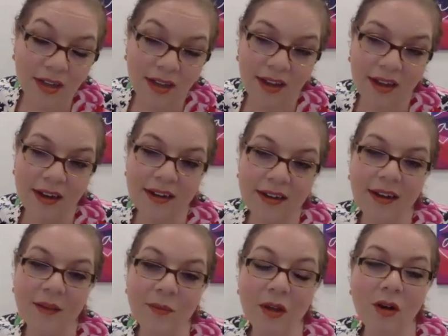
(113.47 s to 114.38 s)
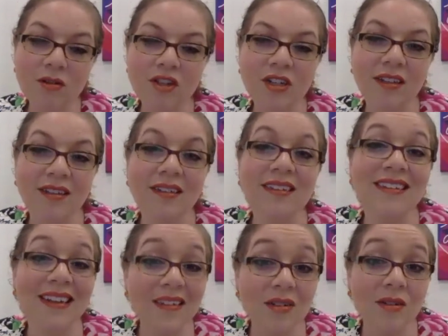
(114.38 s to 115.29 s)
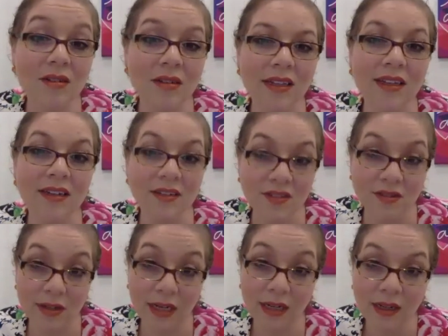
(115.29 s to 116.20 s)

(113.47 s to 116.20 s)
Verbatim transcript: and I'm a coach in the dental industry.